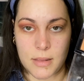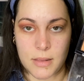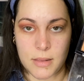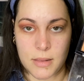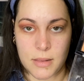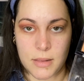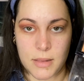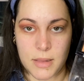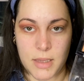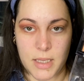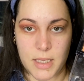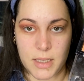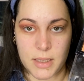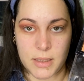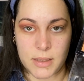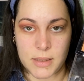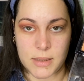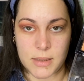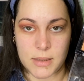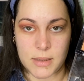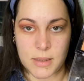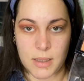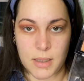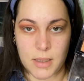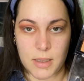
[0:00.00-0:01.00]

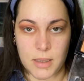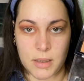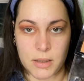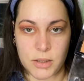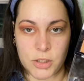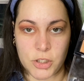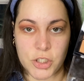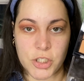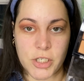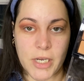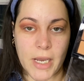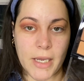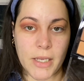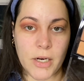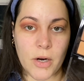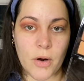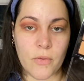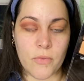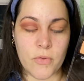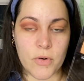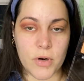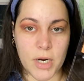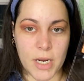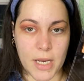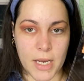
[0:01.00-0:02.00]
this shade
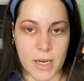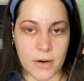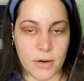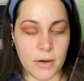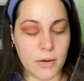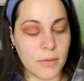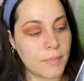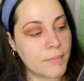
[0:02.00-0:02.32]
over here.